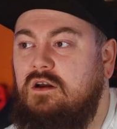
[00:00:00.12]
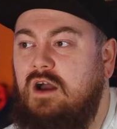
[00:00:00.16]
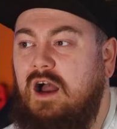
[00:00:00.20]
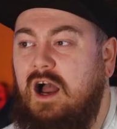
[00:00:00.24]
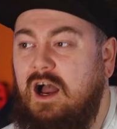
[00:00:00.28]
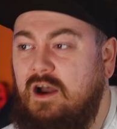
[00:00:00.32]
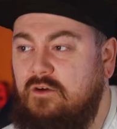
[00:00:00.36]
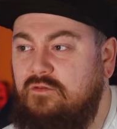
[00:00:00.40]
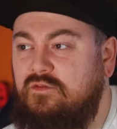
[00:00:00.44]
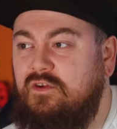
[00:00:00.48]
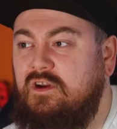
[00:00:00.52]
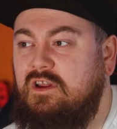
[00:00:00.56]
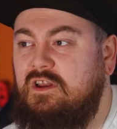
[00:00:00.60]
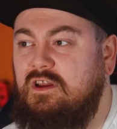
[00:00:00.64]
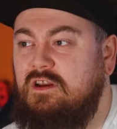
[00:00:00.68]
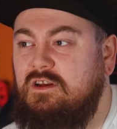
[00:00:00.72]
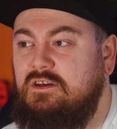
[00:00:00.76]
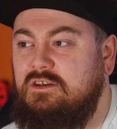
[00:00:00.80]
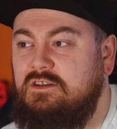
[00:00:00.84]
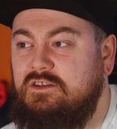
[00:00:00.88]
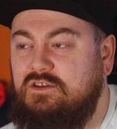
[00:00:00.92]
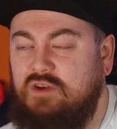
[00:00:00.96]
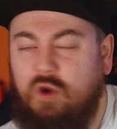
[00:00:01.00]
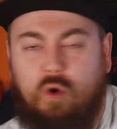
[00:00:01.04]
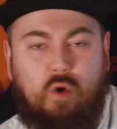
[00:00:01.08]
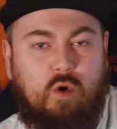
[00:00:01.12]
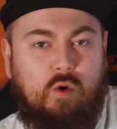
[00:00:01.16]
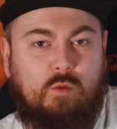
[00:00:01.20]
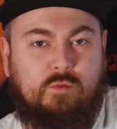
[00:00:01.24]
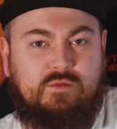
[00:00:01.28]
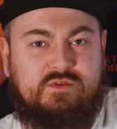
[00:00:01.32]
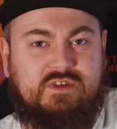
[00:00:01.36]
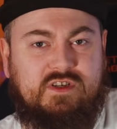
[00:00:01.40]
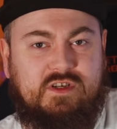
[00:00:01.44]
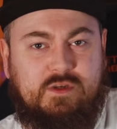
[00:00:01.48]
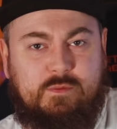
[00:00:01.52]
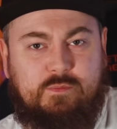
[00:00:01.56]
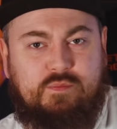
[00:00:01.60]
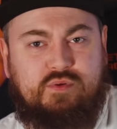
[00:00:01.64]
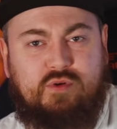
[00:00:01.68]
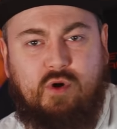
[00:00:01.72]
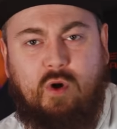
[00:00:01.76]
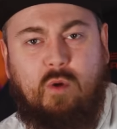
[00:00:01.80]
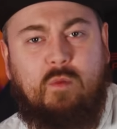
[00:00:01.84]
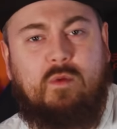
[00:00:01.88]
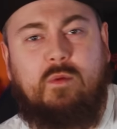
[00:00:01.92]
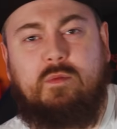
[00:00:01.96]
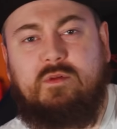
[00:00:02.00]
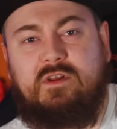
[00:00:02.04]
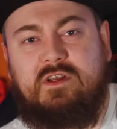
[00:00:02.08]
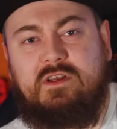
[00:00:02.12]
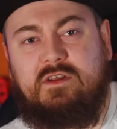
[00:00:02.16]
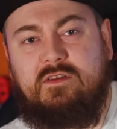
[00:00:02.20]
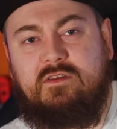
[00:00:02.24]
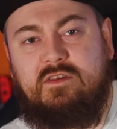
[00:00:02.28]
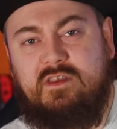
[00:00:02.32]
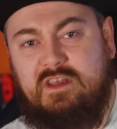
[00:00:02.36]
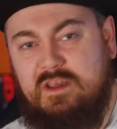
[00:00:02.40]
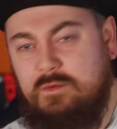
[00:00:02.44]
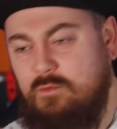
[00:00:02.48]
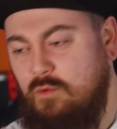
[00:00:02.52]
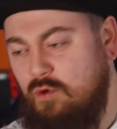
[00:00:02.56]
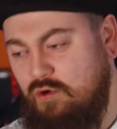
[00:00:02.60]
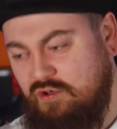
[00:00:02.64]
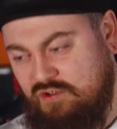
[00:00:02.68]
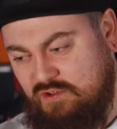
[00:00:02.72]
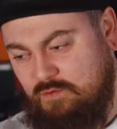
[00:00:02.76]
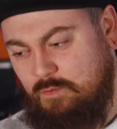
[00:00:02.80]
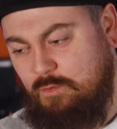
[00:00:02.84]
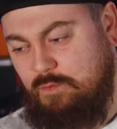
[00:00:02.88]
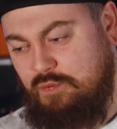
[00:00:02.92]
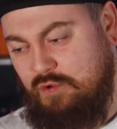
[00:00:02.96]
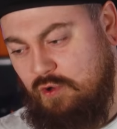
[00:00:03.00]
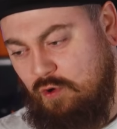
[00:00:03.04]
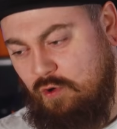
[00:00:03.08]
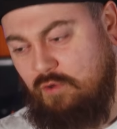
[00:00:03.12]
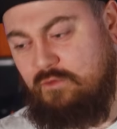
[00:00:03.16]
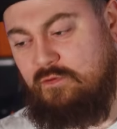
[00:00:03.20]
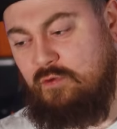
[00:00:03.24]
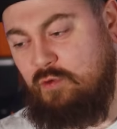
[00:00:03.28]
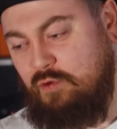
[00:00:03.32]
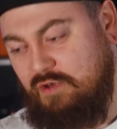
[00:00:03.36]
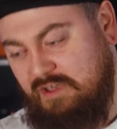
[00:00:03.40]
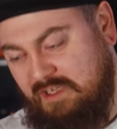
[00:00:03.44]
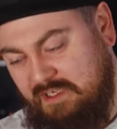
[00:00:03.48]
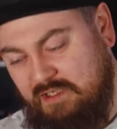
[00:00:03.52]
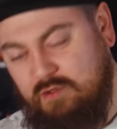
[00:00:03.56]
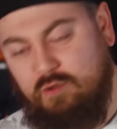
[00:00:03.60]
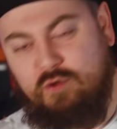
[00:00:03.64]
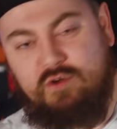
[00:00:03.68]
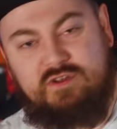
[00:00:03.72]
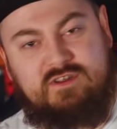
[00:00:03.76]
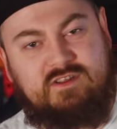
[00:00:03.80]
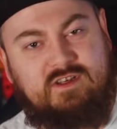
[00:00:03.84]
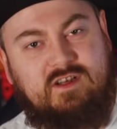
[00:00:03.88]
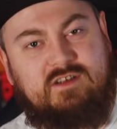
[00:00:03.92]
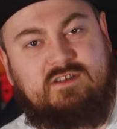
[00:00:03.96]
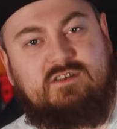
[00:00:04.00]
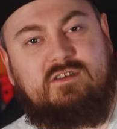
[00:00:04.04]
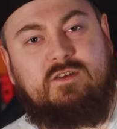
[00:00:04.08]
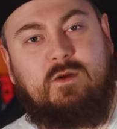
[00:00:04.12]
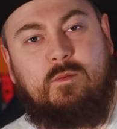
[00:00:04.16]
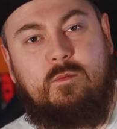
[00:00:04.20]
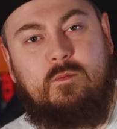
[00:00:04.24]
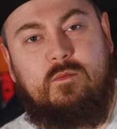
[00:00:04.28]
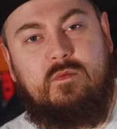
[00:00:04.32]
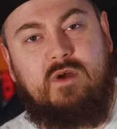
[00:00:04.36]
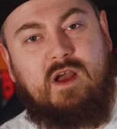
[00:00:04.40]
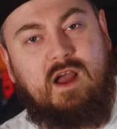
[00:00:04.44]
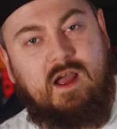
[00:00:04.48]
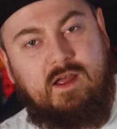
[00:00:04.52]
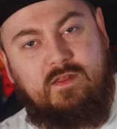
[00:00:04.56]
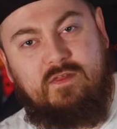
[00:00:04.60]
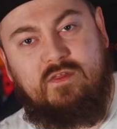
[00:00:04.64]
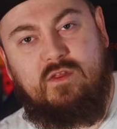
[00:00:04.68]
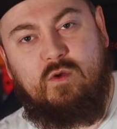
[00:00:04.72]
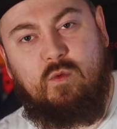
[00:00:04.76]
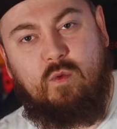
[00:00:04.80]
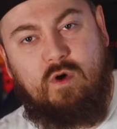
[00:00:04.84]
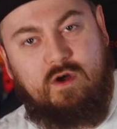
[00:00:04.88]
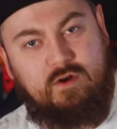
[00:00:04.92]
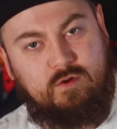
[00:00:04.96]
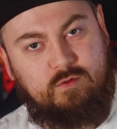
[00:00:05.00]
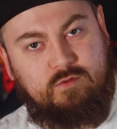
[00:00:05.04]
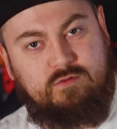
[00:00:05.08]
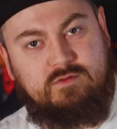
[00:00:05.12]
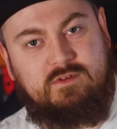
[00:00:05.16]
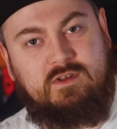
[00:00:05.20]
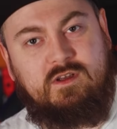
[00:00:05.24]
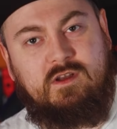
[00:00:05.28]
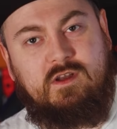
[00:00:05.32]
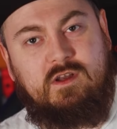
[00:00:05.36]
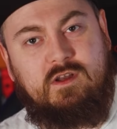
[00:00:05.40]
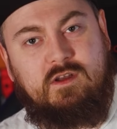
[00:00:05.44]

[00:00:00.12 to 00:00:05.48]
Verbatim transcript: Africa is home to probably the most beautiful ecosystem in the world.